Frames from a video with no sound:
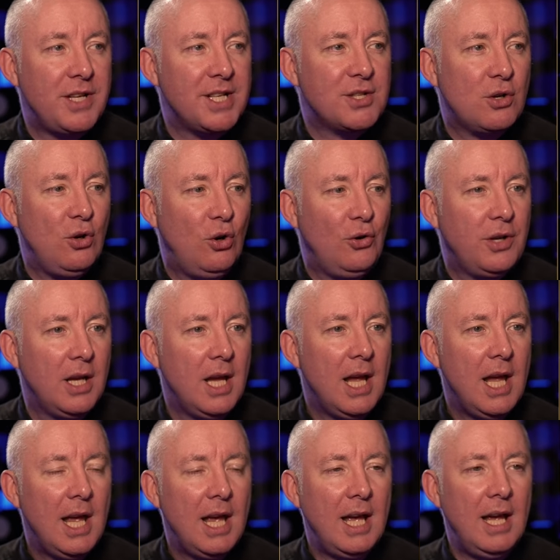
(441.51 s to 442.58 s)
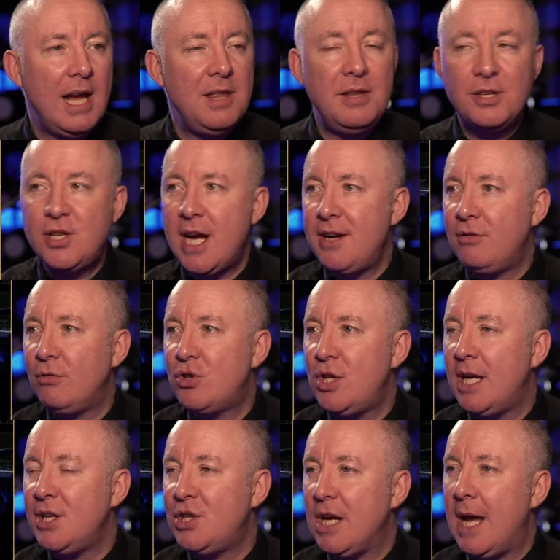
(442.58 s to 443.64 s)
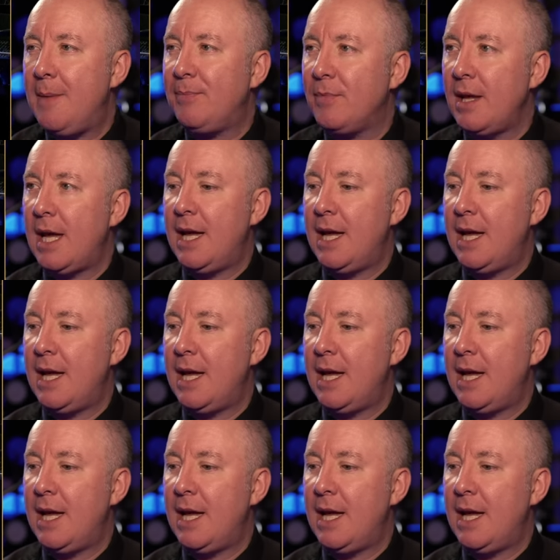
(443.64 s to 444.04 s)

Discord uh, in the general chit chat,